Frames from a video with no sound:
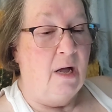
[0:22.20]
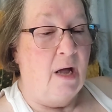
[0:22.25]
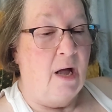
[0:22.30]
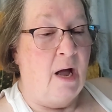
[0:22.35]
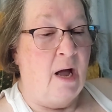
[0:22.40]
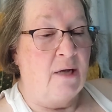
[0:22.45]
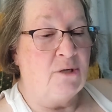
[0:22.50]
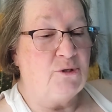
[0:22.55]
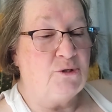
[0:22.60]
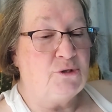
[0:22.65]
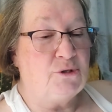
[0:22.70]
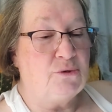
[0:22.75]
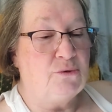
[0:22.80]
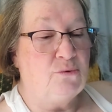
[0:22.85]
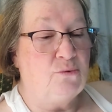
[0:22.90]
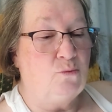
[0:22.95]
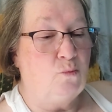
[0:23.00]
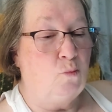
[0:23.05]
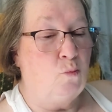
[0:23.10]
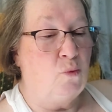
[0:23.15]
I
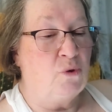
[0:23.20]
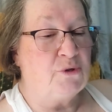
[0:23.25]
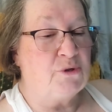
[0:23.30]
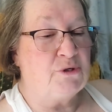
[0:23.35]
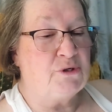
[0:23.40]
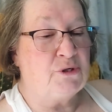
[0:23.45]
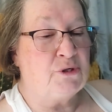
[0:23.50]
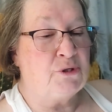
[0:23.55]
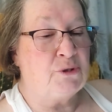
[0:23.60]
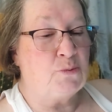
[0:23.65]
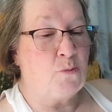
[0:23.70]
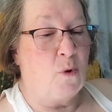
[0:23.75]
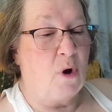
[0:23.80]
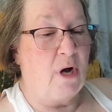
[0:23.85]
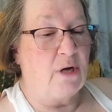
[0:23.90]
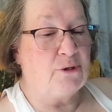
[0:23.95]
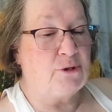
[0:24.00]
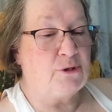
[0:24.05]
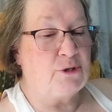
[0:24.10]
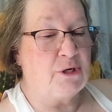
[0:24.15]
was just
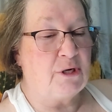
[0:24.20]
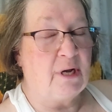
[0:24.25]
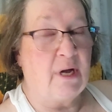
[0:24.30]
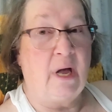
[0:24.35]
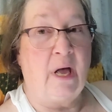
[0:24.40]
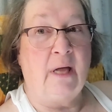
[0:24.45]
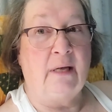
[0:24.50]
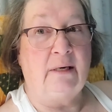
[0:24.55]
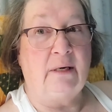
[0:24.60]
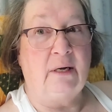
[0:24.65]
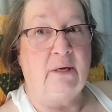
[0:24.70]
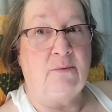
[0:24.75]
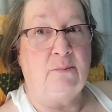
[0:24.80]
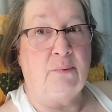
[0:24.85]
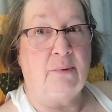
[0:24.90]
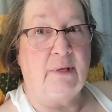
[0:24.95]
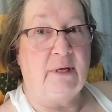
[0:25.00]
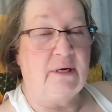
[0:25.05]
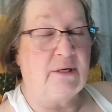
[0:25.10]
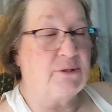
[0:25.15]
watching on
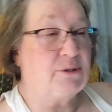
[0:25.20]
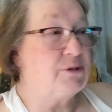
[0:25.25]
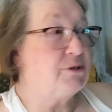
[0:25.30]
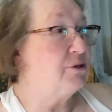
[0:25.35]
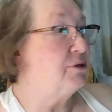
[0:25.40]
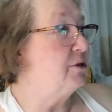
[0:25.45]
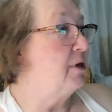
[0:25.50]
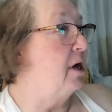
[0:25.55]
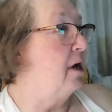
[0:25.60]
Netflix